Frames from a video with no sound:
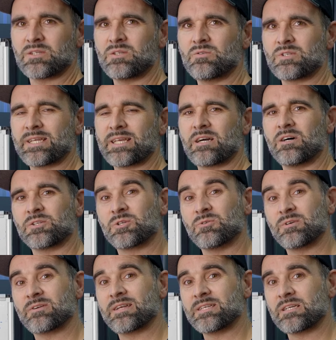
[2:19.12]
usually can't
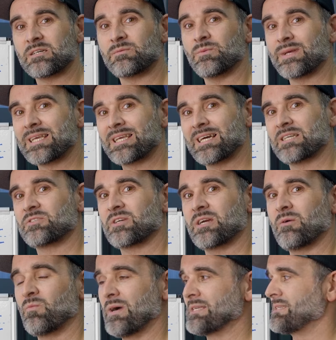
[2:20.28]
do a great deal, but we can try
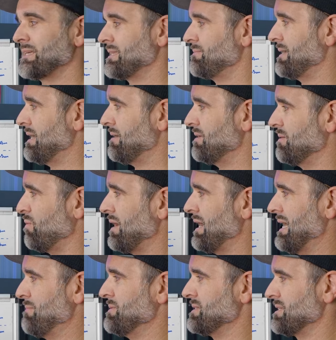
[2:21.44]
and wet sand them out. And what
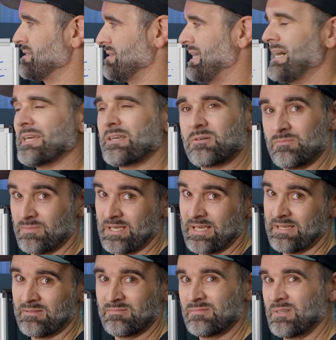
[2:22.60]
happens is light comes
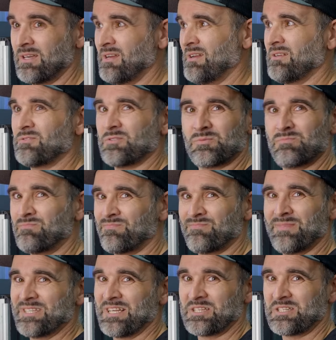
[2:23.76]
in, just
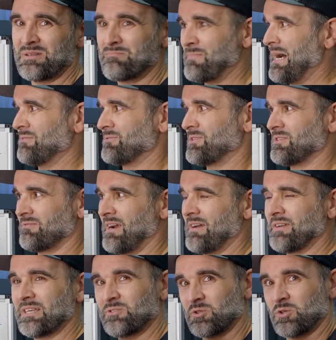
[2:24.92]
essentially bounces
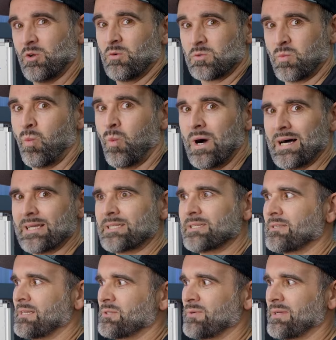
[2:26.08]
around it, just looks white.
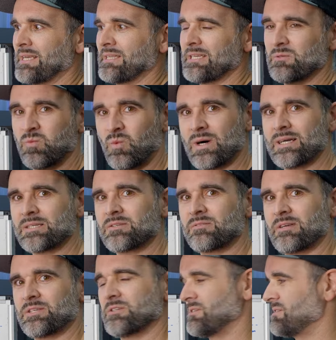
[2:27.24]
So that's where you get these white
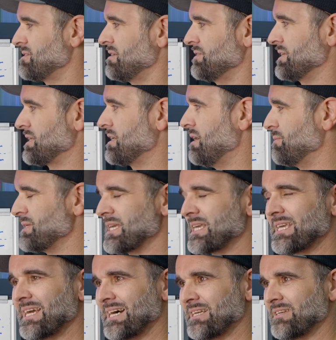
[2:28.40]
scratches on your car. But you
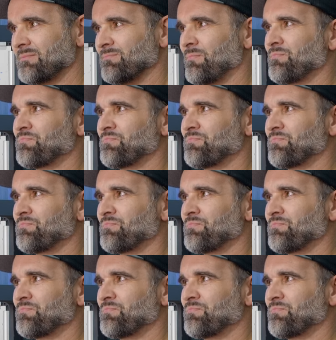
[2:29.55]
can